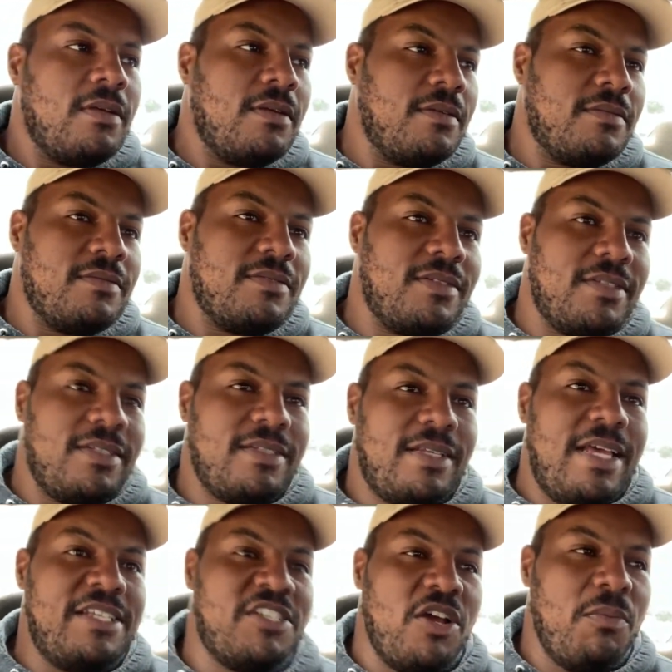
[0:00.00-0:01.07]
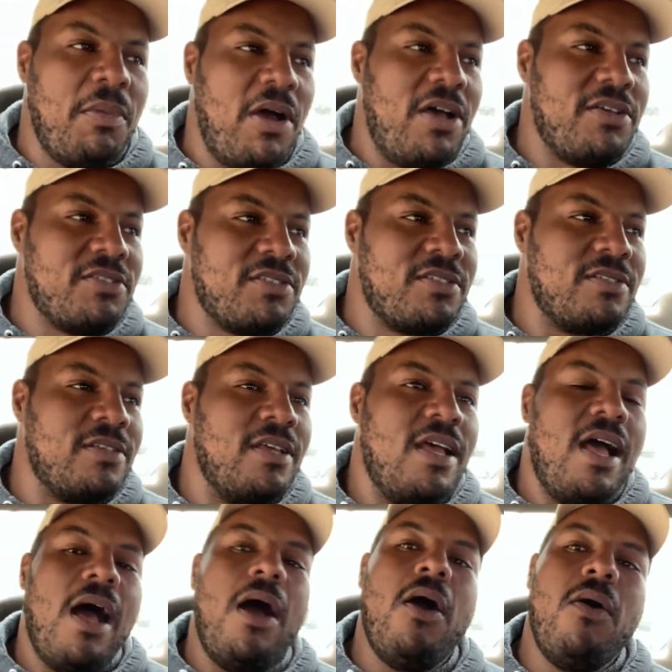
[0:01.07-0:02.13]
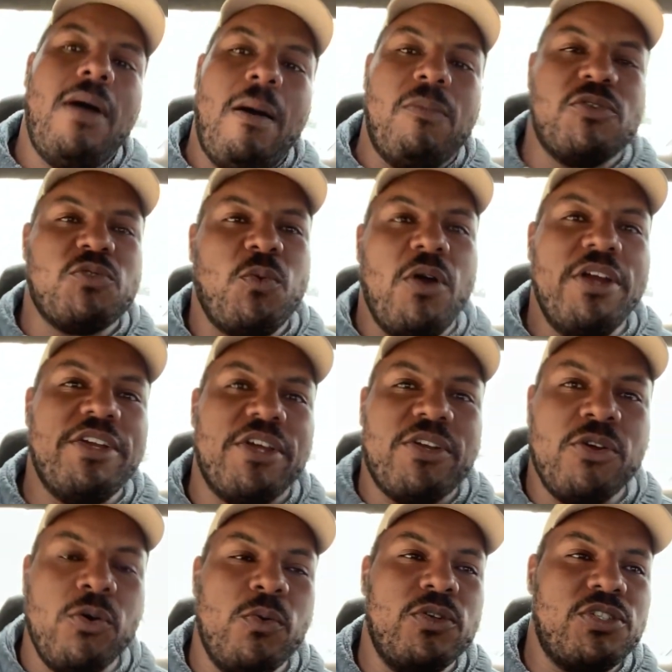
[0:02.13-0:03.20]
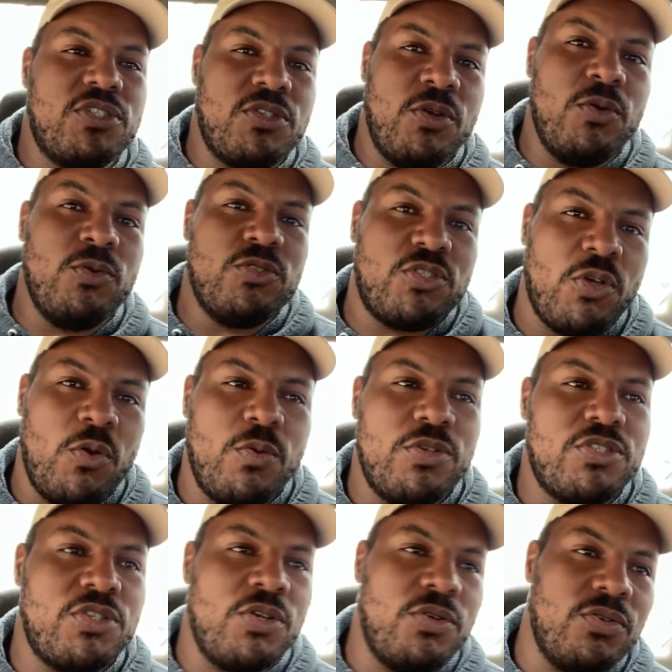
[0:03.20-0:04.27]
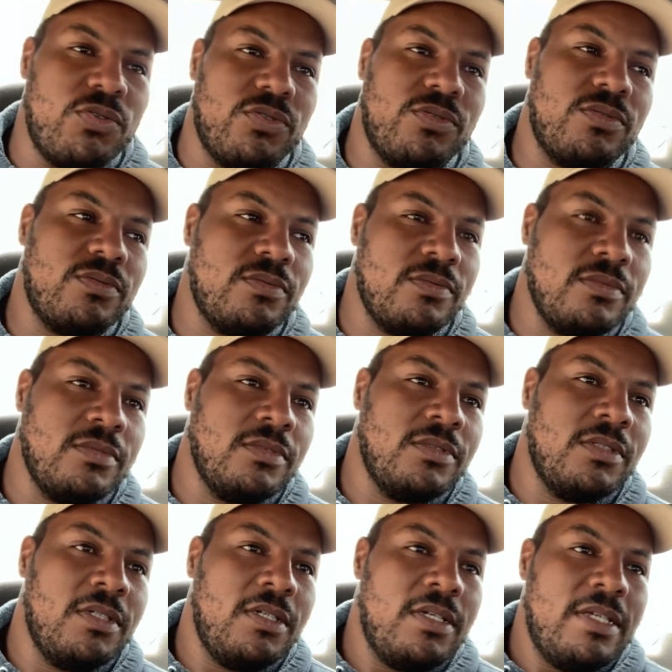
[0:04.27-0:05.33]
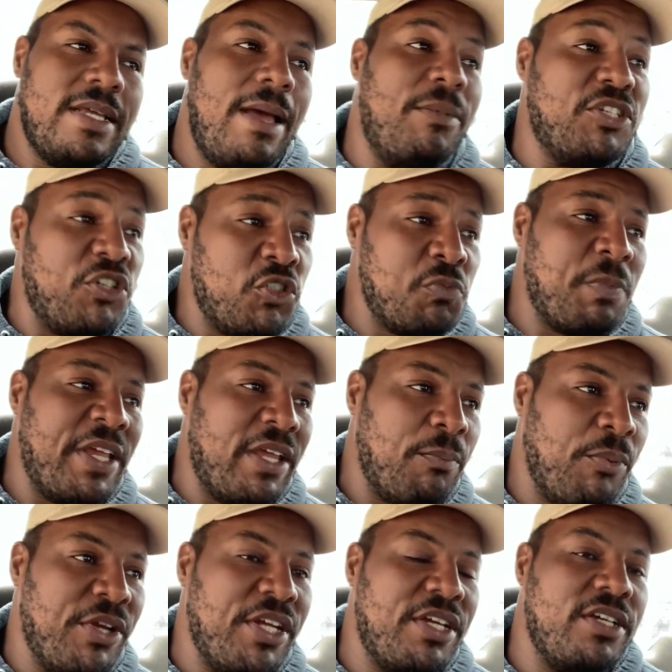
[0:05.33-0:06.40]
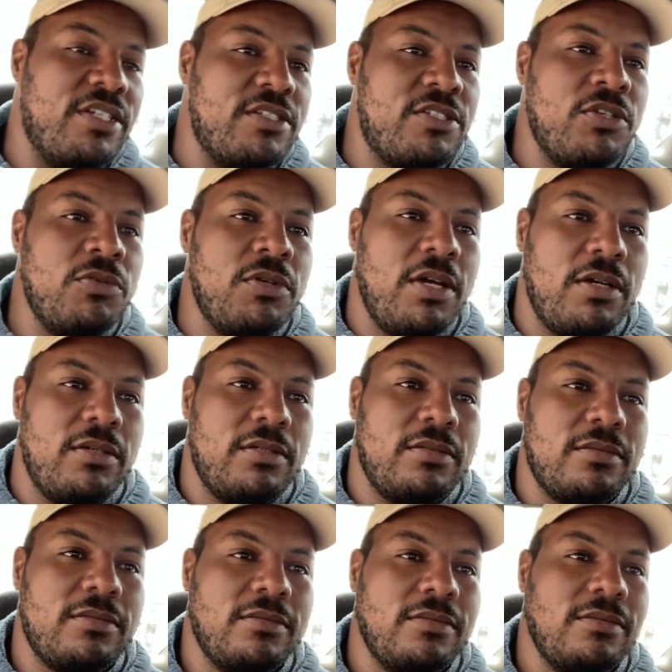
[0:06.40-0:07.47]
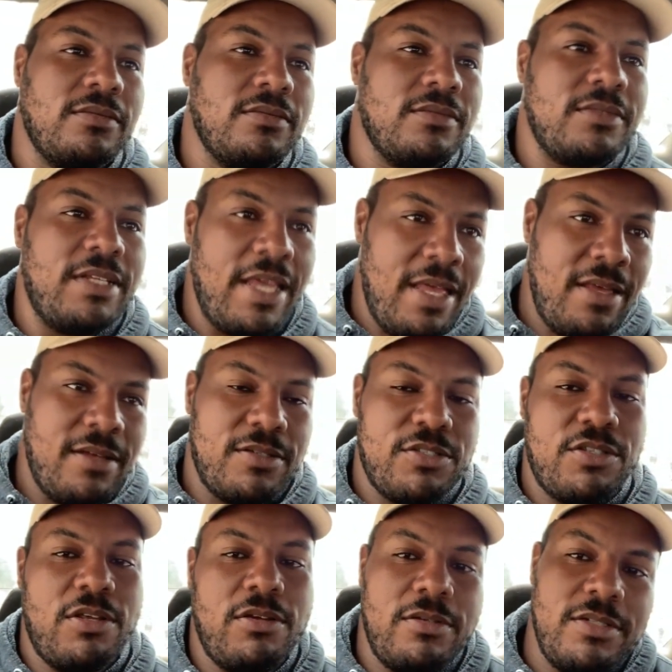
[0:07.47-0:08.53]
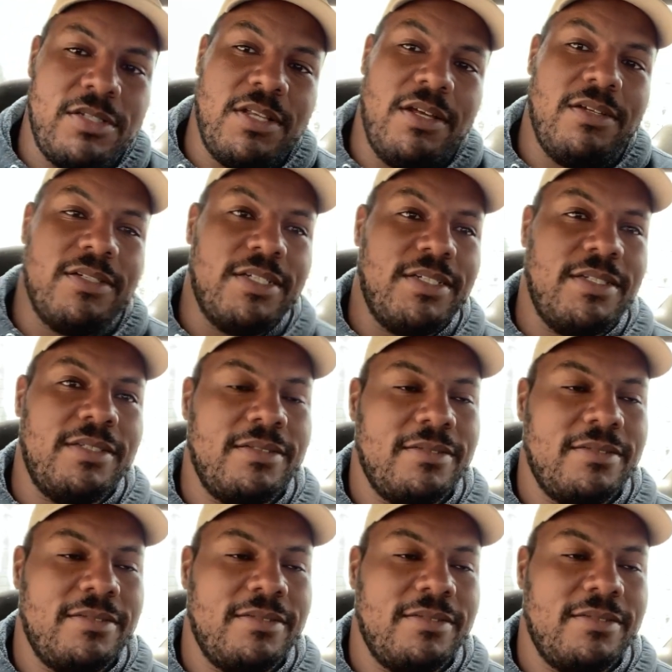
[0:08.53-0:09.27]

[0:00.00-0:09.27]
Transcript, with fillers: This is my boss. That's your boss? Yeah. Oh, I was wondering who was who's who was who. Yeah, but you're speaking pretty good too, though yeah, so it's all good.